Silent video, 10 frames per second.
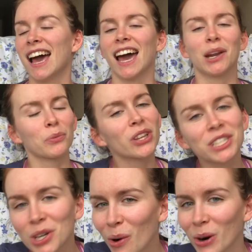and I'm really
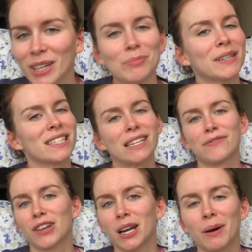torn because I've
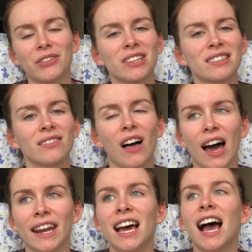thought about this a lot,